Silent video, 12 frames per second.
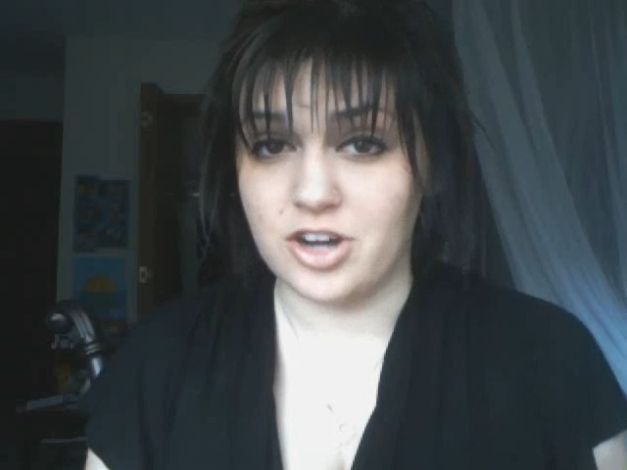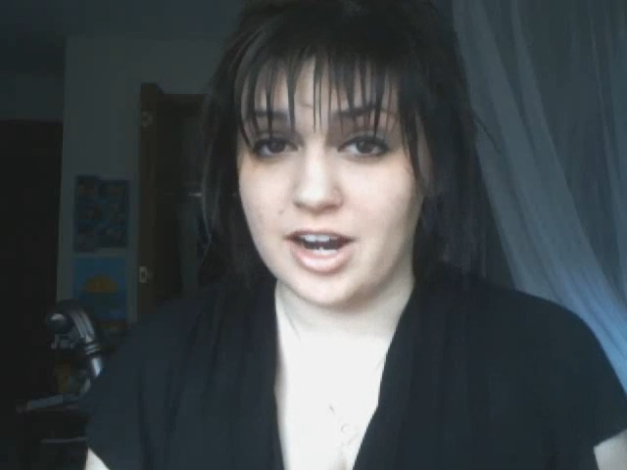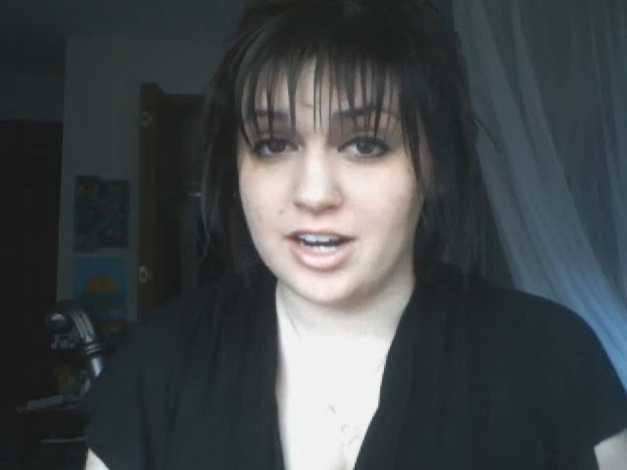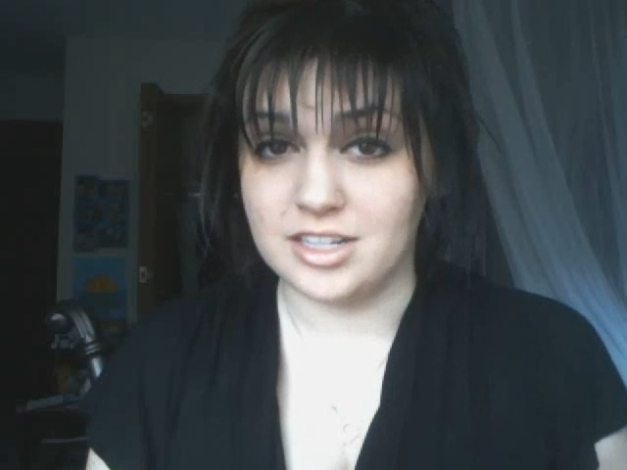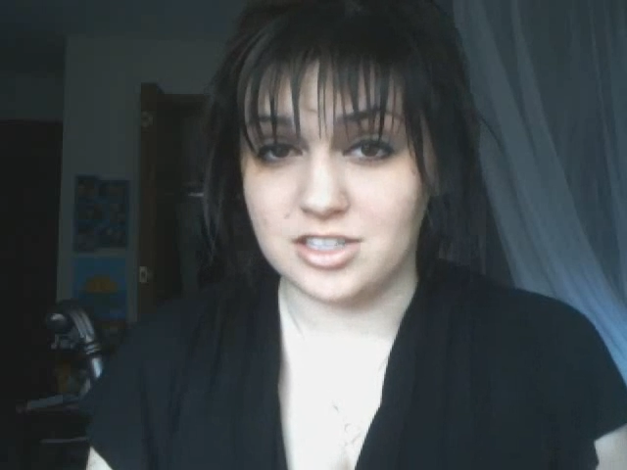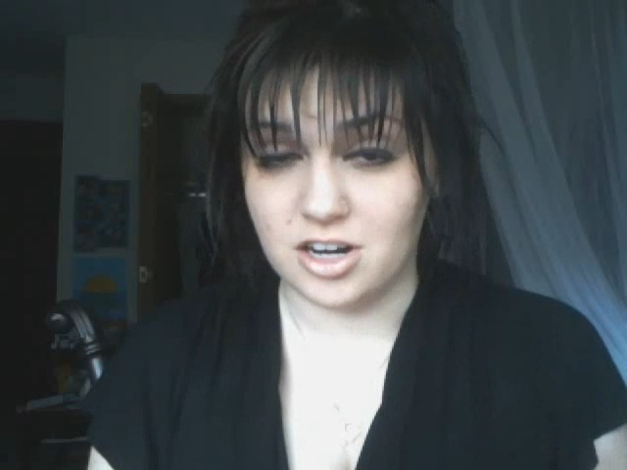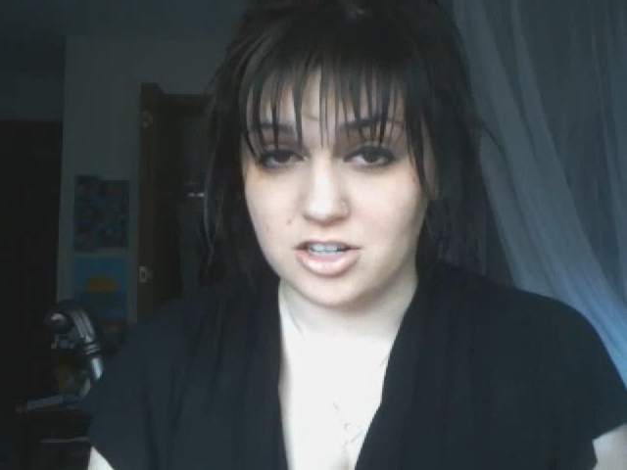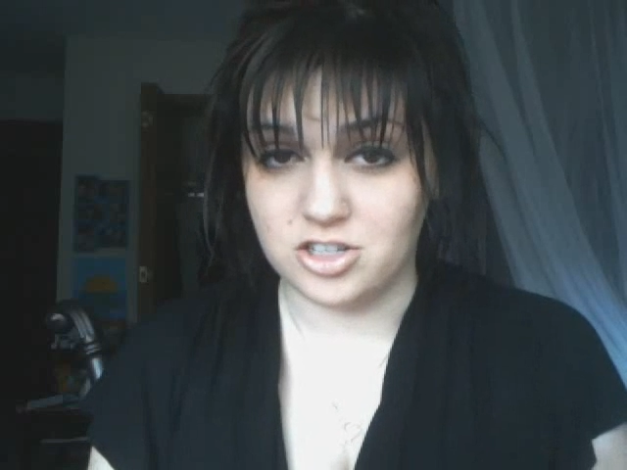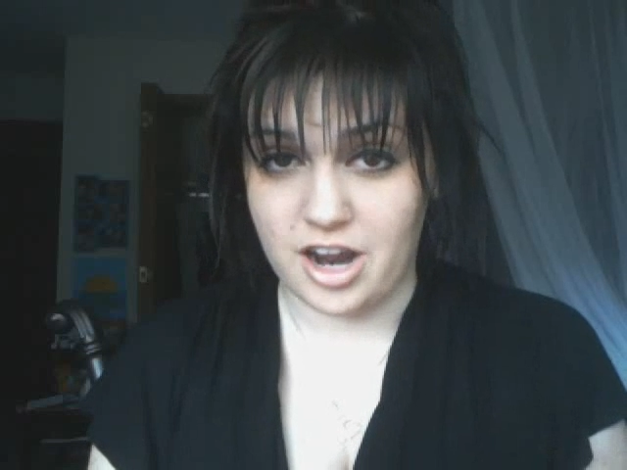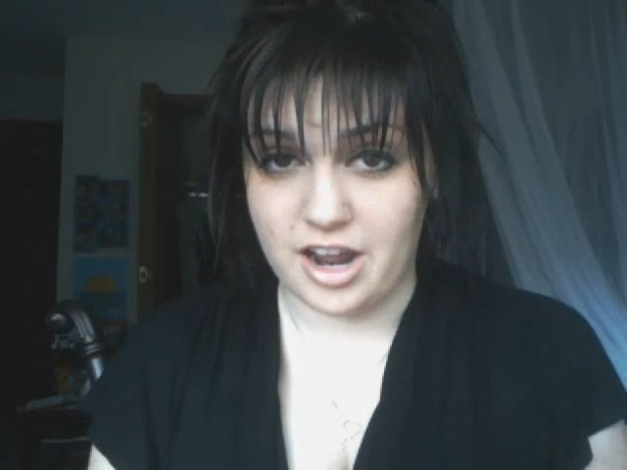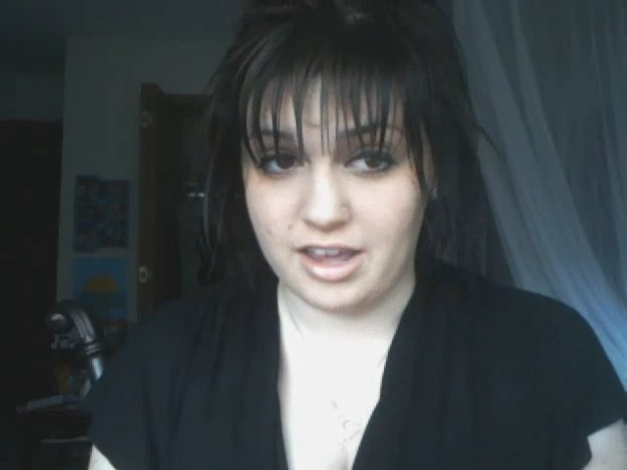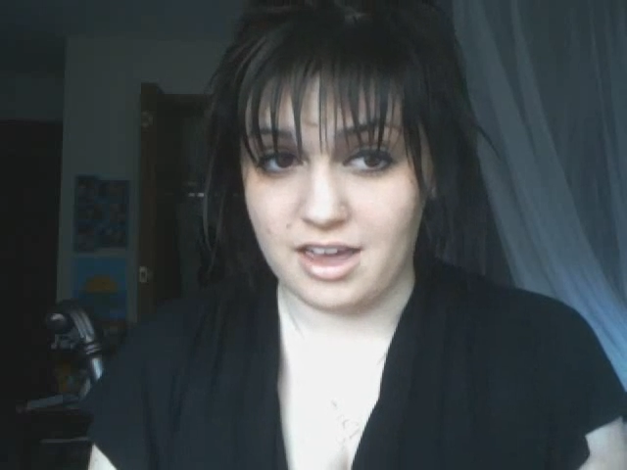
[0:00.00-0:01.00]
dry to start
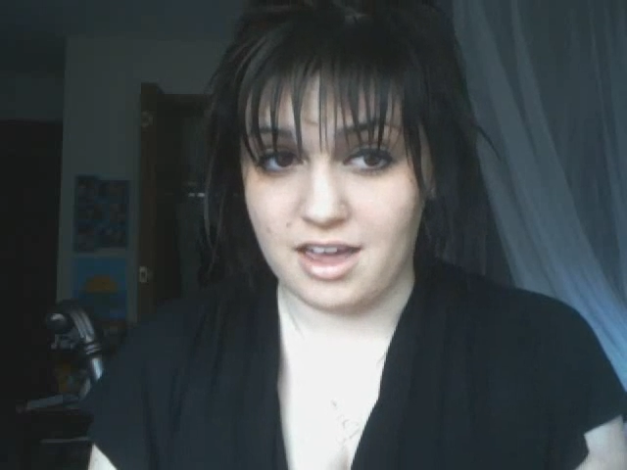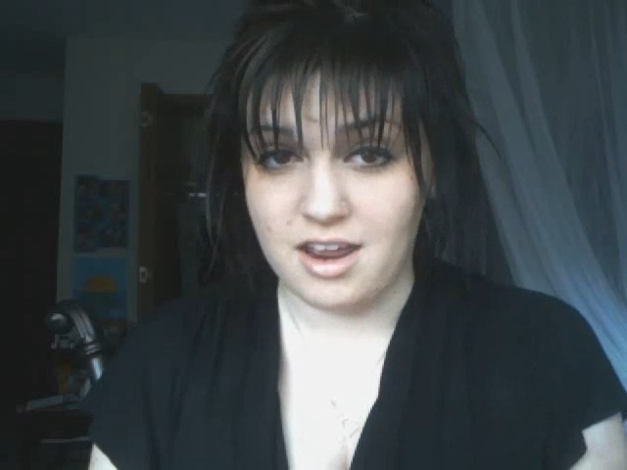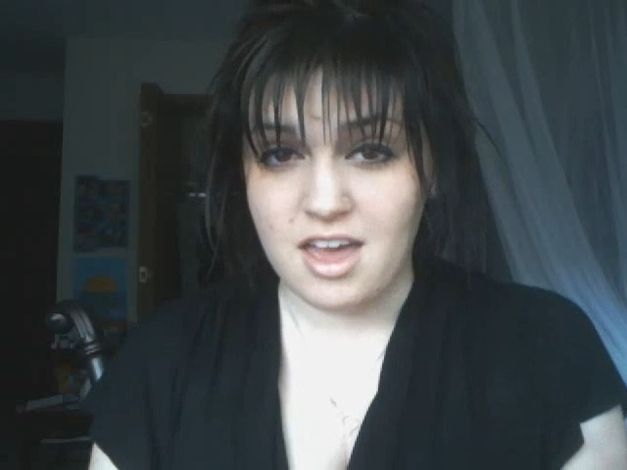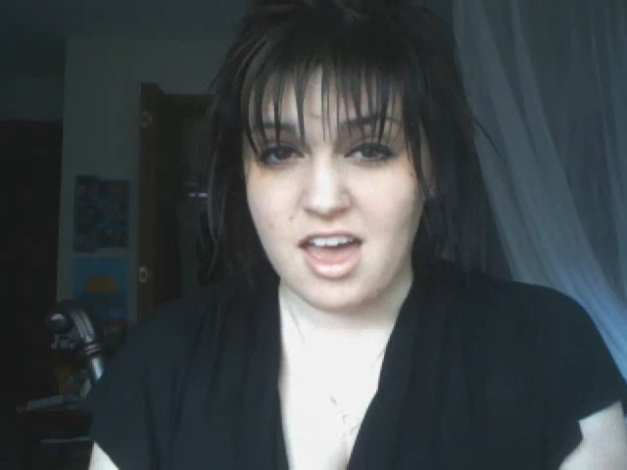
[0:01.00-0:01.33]
drying it.